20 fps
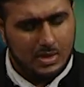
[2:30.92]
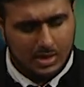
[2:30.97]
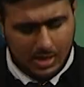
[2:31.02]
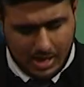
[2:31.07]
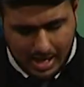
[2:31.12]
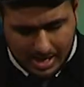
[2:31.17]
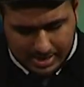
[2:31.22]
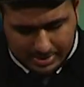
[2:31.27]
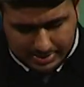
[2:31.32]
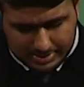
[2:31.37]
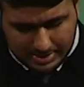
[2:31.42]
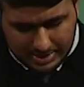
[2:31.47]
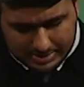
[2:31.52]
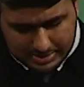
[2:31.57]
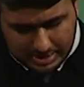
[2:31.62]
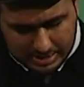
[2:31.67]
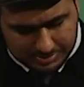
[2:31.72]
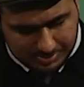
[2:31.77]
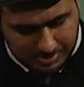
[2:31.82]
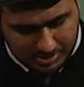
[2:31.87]
And
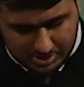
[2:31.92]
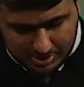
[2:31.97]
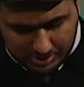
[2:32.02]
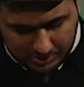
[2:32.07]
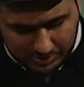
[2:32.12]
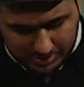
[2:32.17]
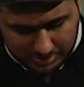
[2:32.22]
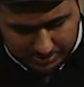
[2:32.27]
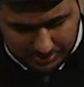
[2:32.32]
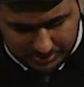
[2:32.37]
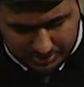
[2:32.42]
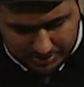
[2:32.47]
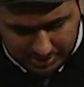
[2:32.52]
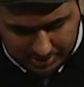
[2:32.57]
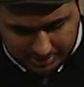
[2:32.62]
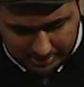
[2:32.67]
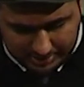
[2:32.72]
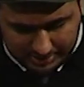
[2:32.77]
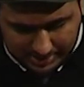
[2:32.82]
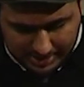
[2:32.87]
it's been an incredible
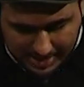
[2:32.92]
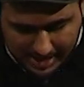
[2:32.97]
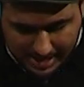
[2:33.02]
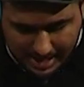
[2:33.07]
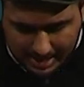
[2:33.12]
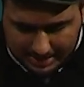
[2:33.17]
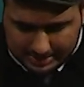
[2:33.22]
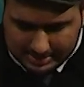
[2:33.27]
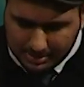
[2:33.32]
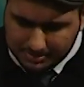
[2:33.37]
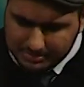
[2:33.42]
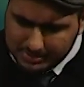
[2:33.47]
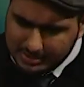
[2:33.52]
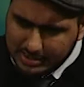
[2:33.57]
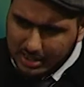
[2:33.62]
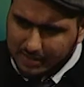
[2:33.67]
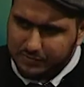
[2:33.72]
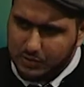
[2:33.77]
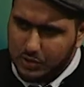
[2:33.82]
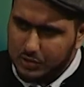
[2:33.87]
journey. And something that
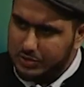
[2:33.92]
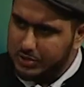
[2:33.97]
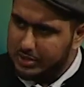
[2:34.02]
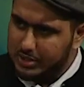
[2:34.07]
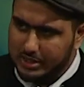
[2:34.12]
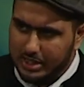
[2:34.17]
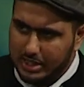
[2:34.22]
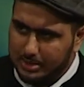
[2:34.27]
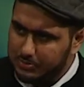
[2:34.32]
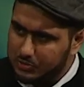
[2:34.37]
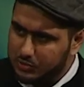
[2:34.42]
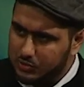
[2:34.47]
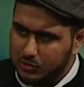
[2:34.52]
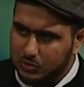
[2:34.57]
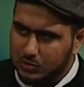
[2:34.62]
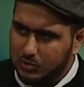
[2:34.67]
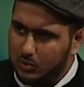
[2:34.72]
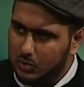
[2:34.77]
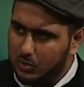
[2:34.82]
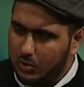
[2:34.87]
I've noted, and I'm
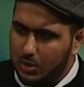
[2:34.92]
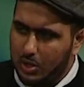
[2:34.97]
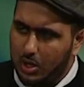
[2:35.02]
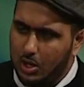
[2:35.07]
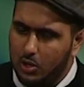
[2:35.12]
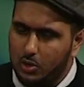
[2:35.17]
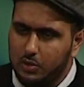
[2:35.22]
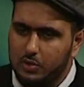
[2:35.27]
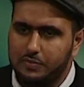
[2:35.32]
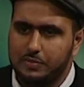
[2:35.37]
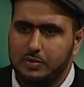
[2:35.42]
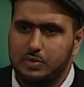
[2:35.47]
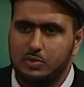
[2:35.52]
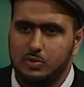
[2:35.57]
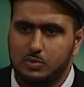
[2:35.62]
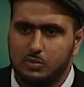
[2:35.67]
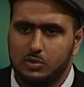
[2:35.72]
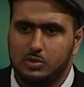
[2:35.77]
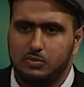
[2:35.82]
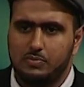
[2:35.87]
sure a lot of you
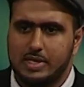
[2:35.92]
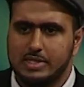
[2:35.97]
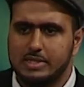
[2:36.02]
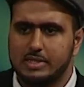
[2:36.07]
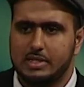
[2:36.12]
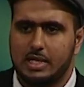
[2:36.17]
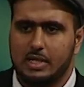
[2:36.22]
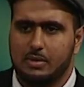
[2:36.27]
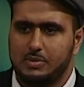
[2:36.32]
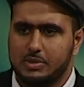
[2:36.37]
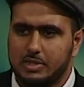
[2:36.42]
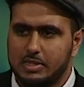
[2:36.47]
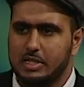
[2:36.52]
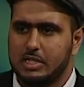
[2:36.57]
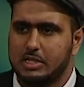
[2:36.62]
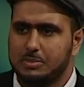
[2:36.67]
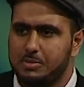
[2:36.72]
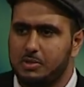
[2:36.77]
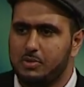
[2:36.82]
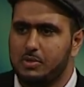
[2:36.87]
will resonate with this
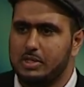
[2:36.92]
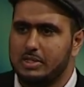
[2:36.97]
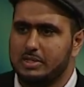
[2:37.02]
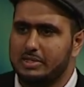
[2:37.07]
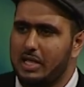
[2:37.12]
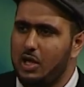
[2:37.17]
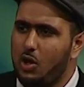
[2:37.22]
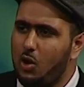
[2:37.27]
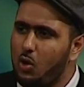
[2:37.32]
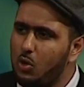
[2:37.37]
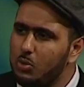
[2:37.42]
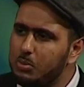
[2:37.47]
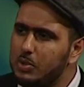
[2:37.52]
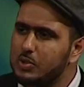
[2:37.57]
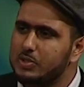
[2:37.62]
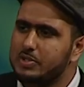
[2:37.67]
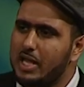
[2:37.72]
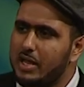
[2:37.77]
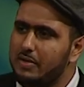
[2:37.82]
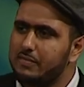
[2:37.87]
experience, that
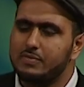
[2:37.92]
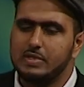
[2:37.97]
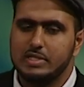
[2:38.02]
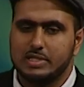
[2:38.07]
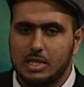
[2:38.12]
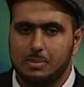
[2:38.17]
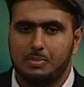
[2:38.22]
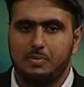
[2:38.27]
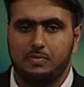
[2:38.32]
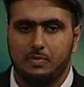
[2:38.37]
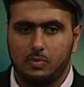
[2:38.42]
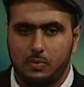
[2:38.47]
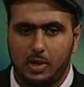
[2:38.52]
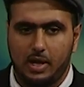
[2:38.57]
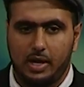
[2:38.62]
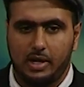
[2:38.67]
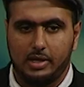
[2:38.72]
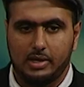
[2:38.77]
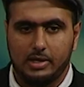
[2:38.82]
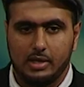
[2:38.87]
almost every step of the
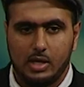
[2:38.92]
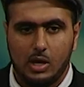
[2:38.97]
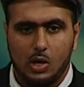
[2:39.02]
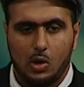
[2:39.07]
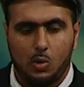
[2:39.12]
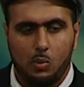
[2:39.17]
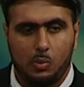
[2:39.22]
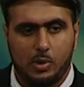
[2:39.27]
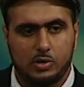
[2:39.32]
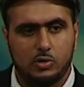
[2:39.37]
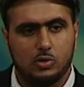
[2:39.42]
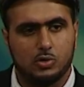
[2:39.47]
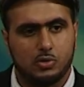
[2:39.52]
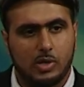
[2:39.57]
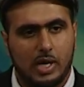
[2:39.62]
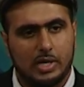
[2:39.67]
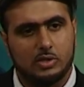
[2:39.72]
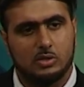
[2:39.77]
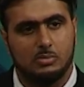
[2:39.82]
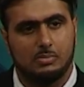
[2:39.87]
way, when you're
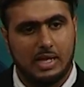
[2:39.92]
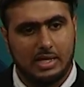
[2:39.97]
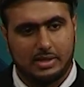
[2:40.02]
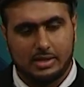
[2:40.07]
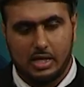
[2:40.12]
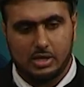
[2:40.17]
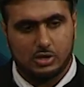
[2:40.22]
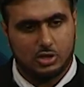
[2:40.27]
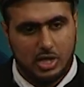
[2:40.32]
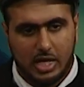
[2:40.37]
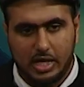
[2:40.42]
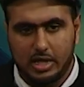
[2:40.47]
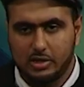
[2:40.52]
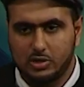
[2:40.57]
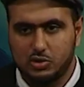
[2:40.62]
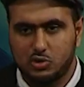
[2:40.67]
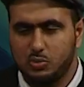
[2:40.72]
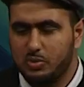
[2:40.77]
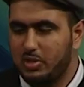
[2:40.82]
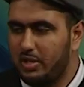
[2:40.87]
trying to make that
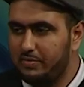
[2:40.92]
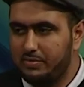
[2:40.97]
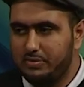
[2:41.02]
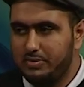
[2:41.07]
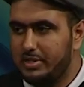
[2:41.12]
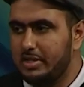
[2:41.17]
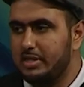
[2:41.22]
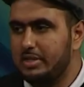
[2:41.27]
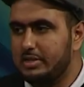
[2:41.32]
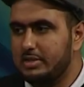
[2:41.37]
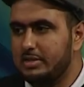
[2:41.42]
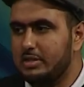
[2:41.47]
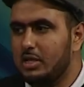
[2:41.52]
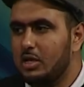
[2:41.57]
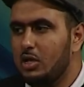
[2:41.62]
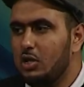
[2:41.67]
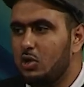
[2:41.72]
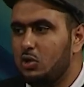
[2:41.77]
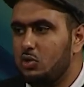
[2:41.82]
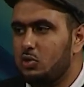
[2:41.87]
change, whatever it is,
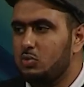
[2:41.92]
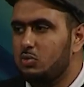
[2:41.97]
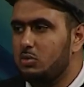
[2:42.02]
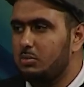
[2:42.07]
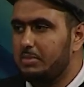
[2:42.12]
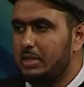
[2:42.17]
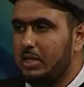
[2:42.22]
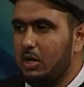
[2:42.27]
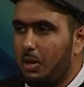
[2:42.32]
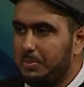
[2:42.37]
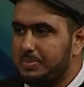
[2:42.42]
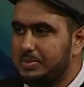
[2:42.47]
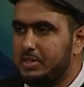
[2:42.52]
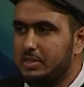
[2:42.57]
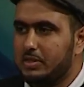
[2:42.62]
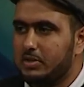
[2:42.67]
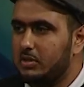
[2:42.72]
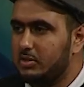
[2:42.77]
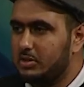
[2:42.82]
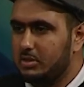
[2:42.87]
you will meet
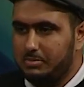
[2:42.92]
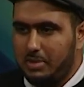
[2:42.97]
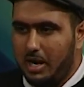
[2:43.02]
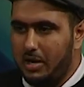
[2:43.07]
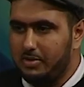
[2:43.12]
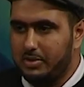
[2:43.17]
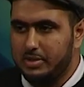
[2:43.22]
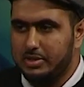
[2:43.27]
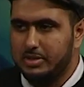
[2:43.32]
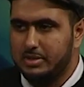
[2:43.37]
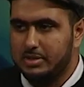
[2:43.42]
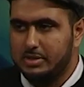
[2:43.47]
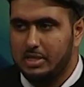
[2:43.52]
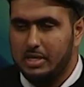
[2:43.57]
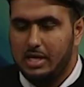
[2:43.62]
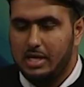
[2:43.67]
obstacles and barriers,